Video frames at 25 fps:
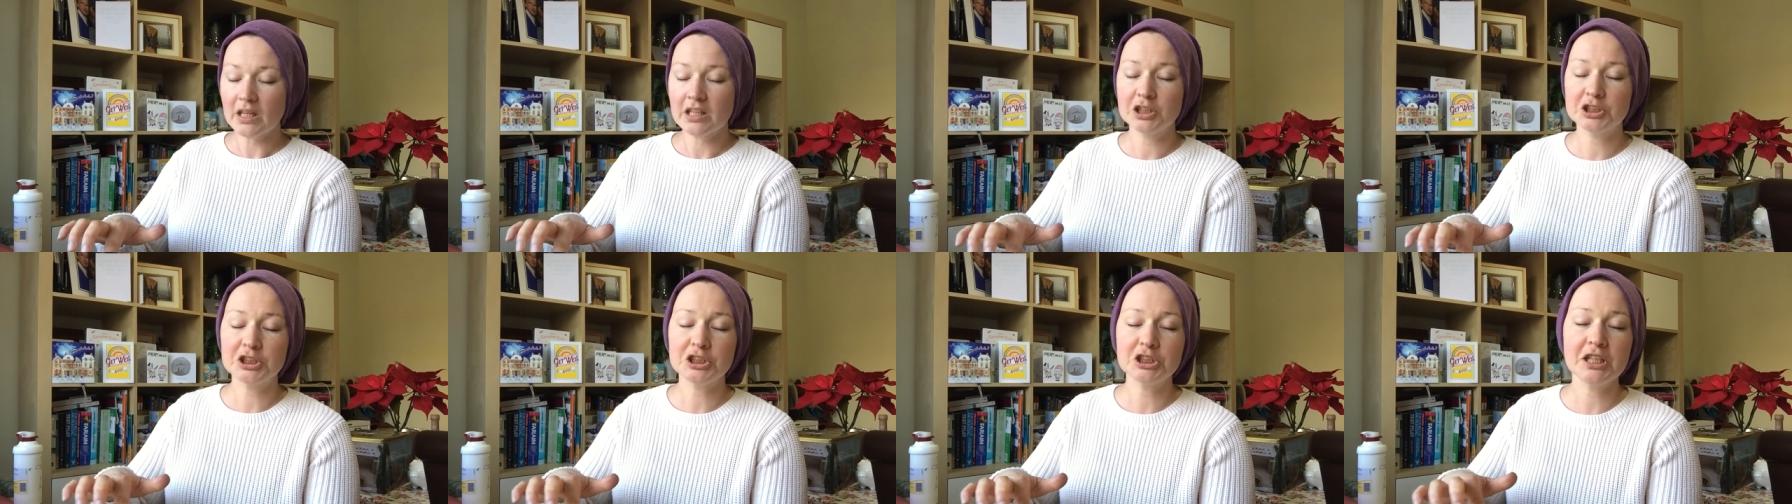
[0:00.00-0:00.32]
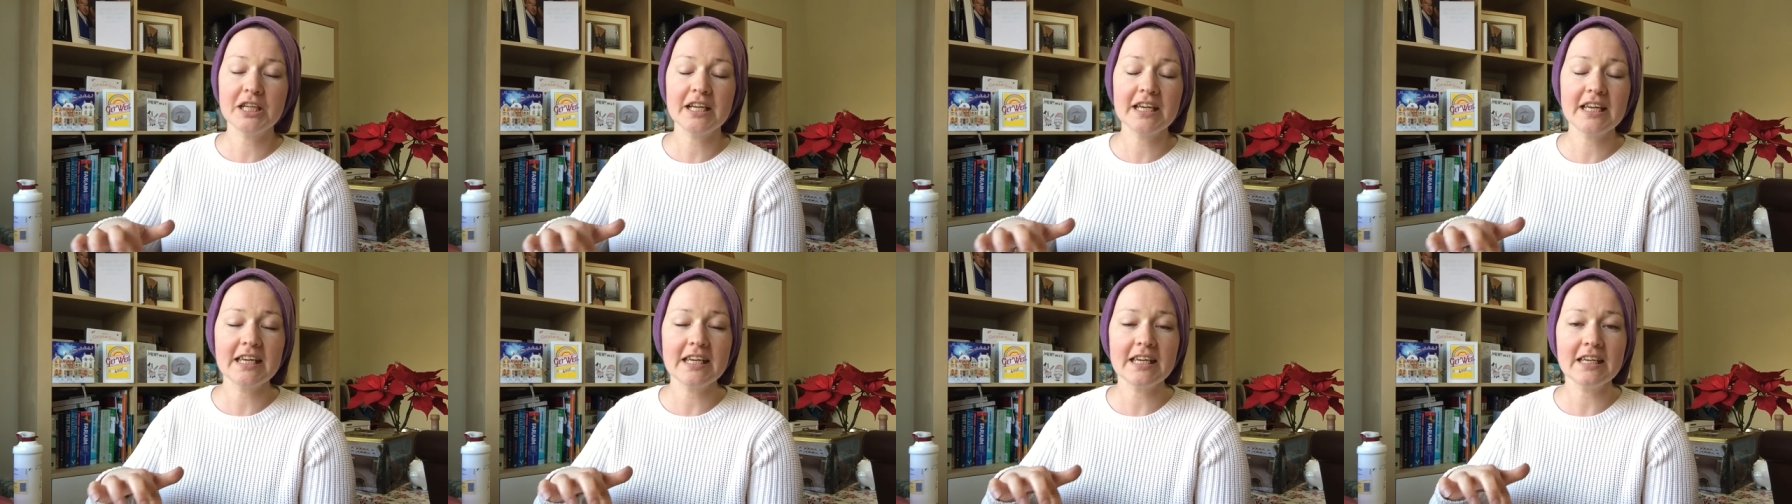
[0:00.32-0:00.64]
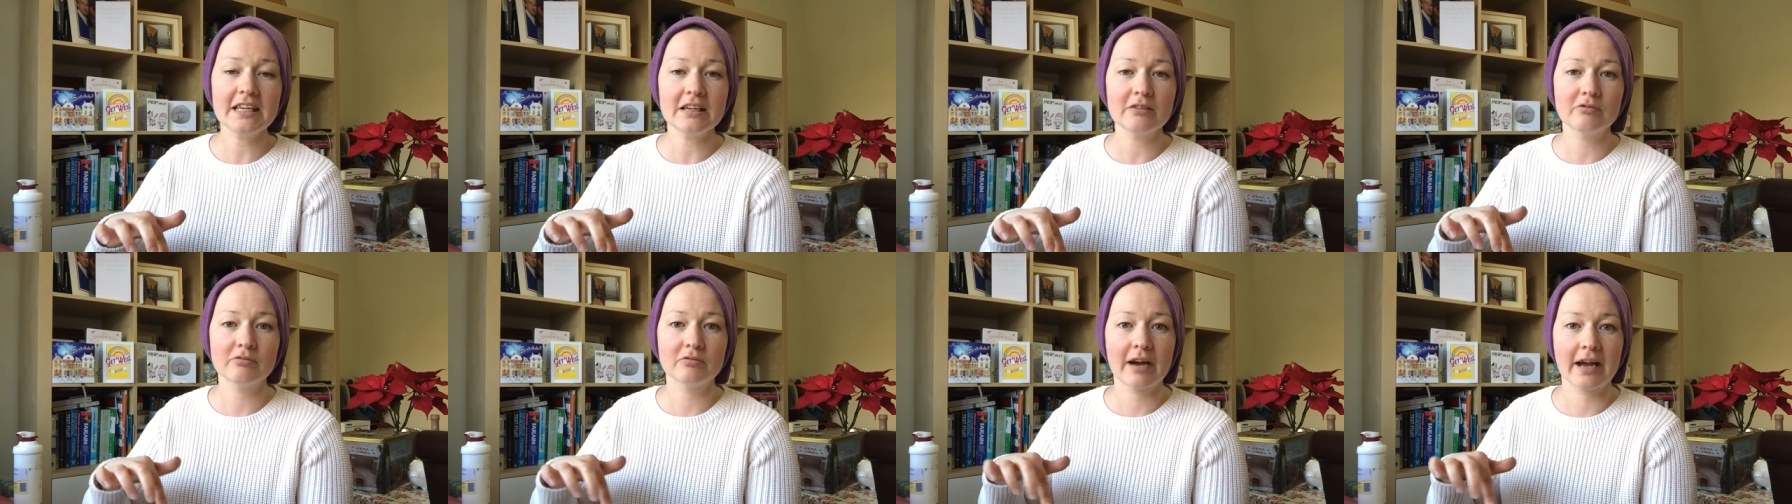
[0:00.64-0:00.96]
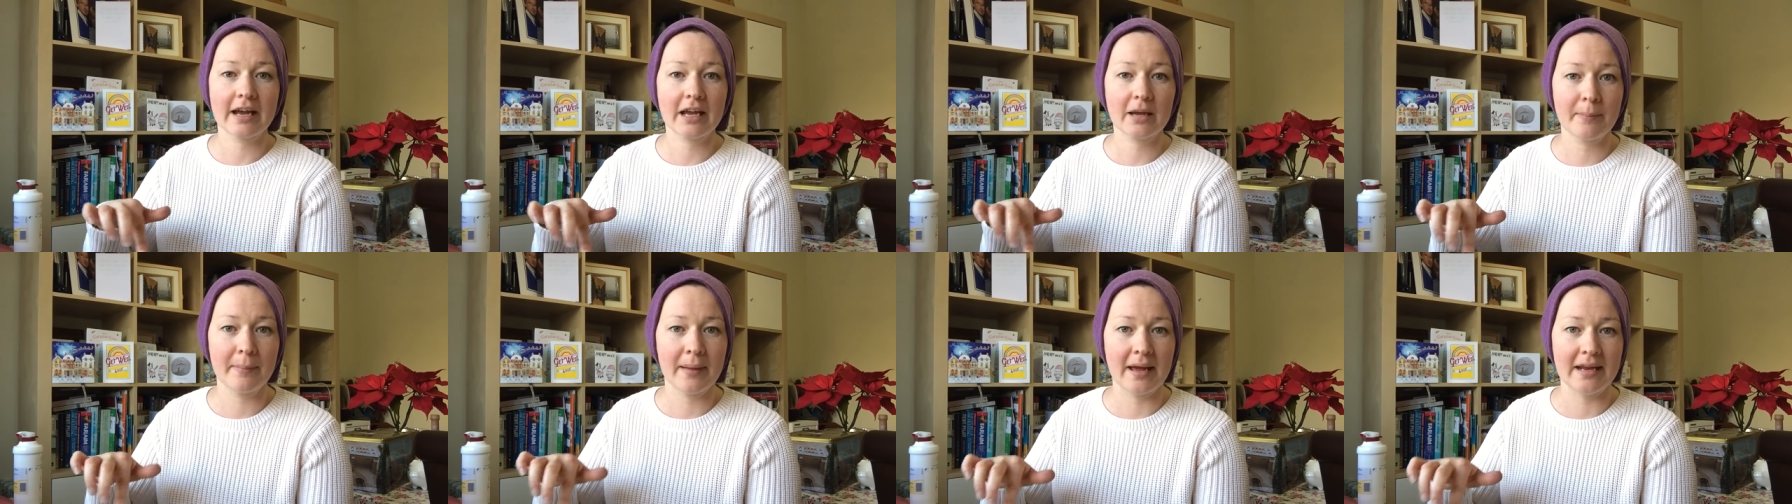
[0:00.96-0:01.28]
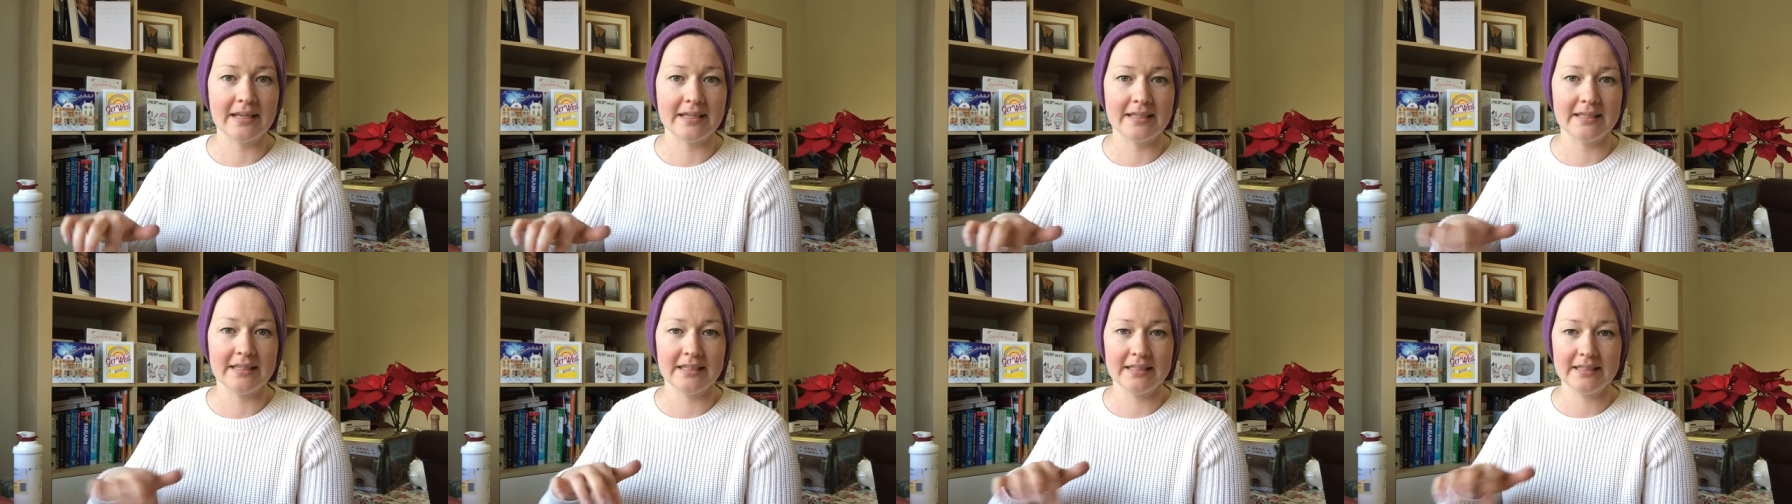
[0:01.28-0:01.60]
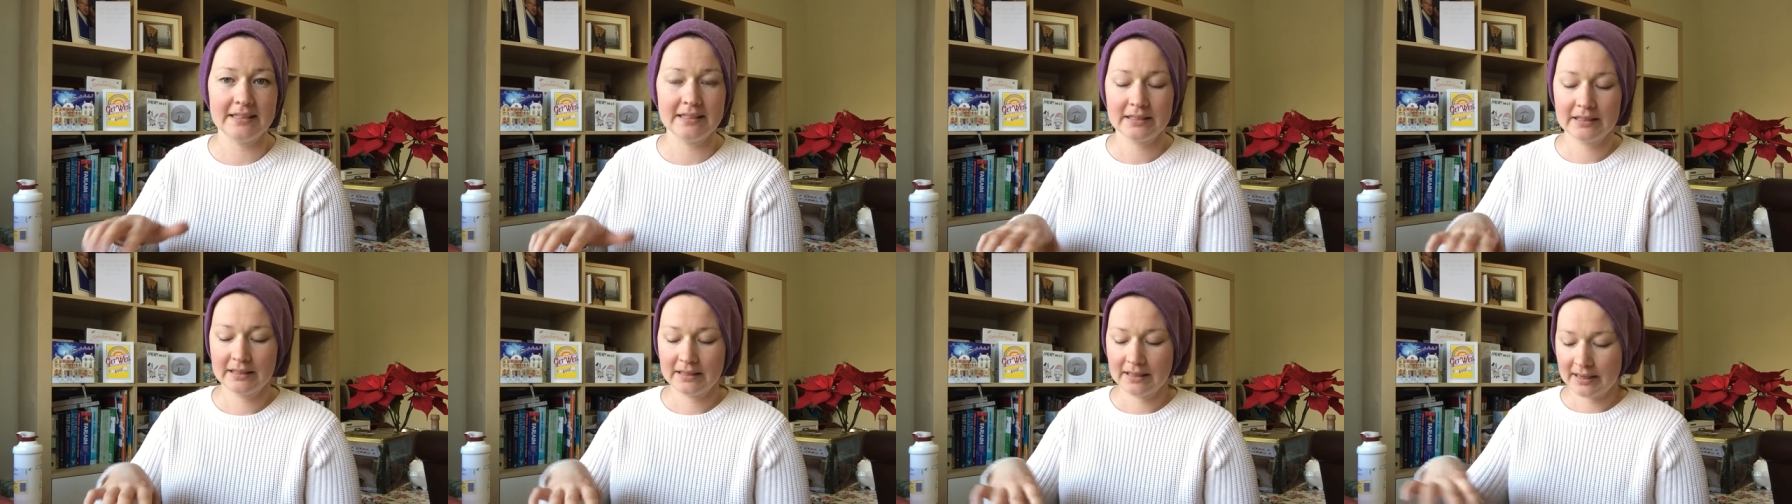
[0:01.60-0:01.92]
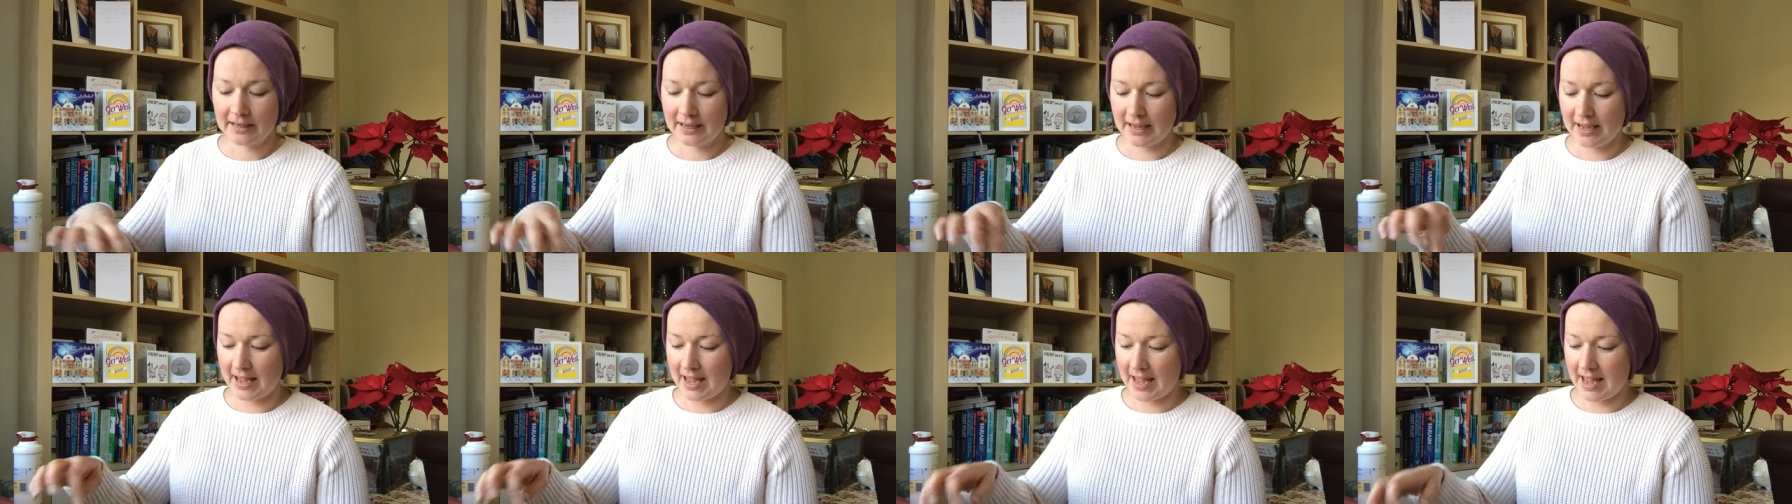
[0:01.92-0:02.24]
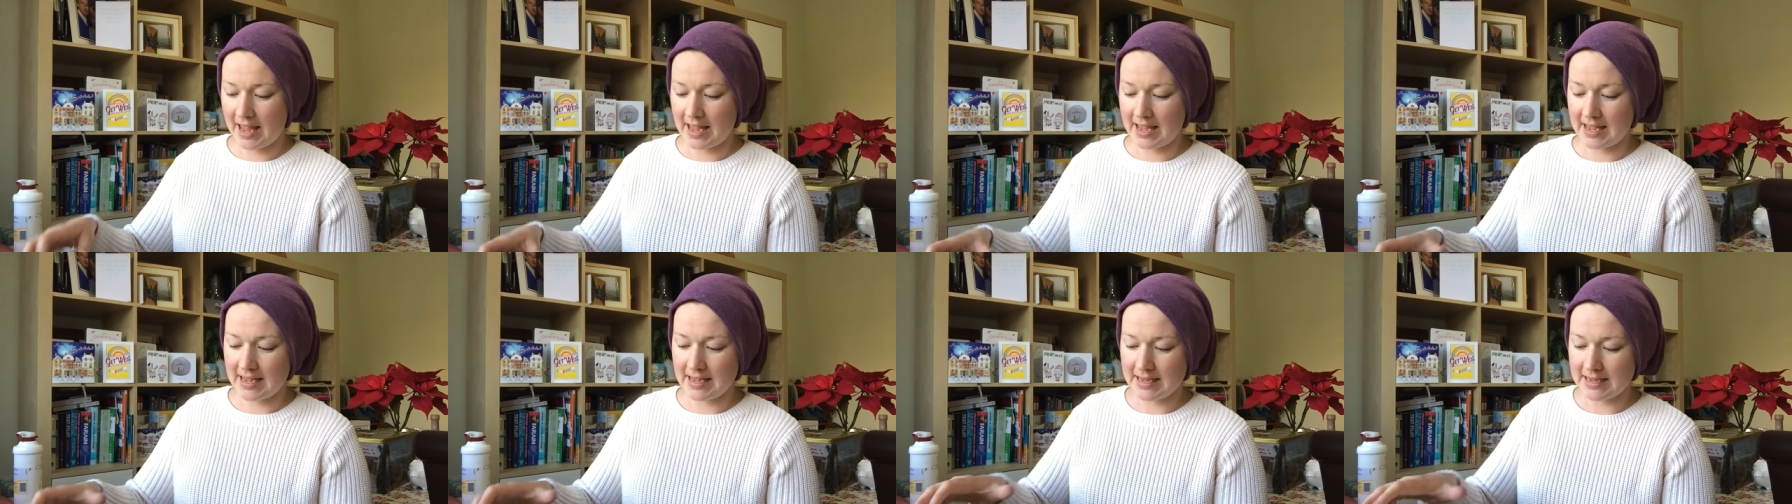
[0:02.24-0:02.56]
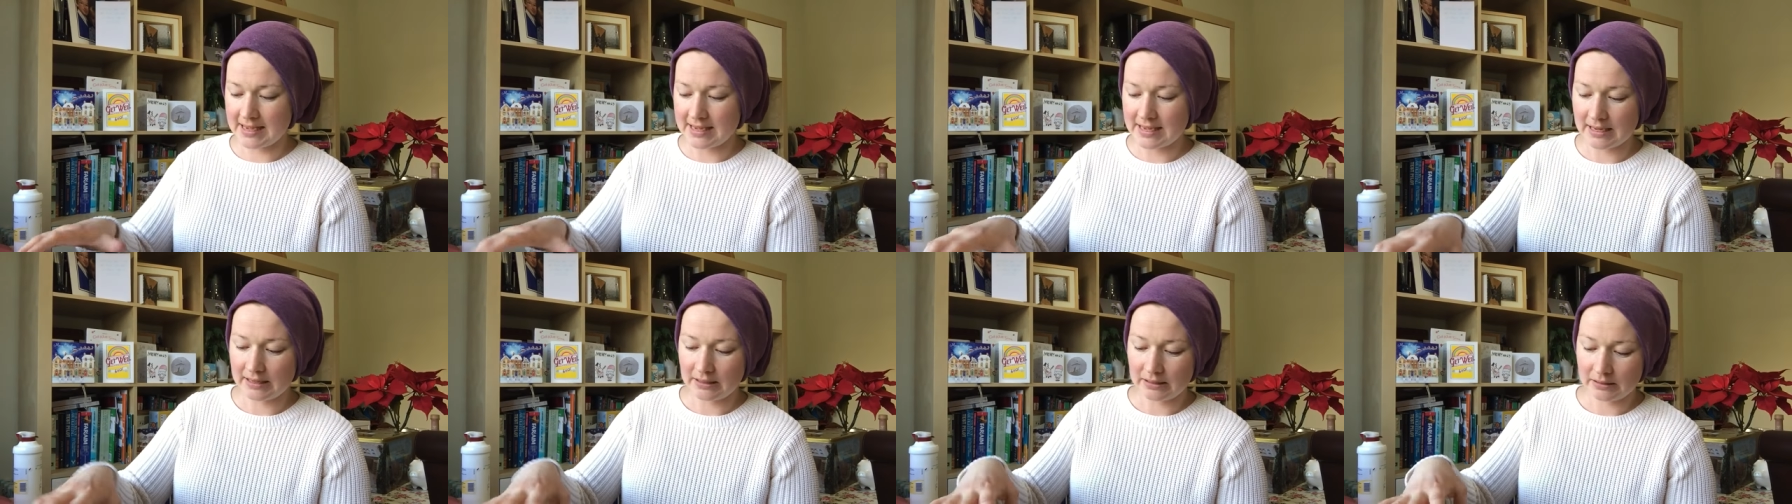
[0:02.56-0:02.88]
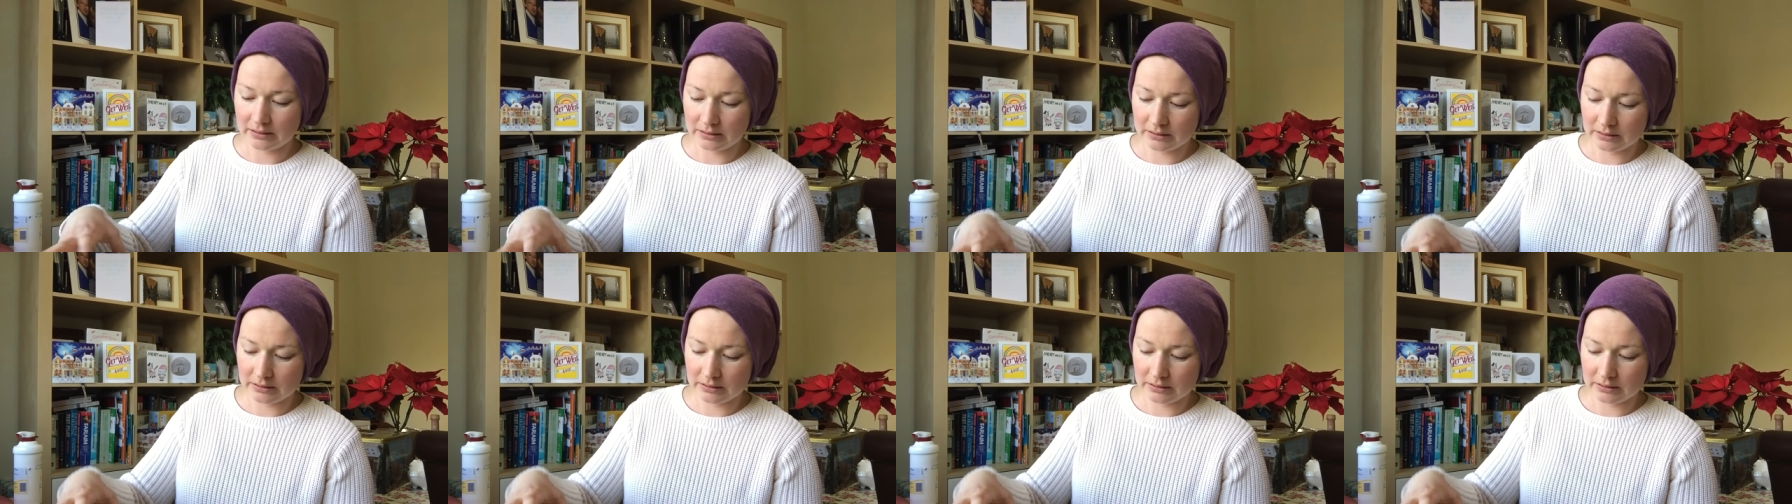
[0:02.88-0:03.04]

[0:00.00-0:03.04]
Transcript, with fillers: she recommended a